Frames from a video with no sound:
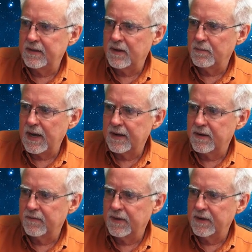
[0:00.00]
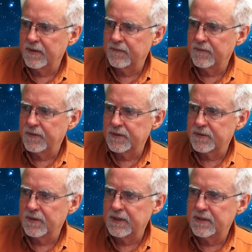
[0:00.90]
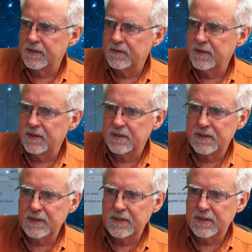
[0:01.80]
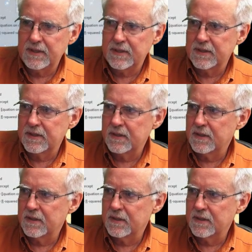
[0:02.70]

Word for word: to go back over here to full screen so you can see this.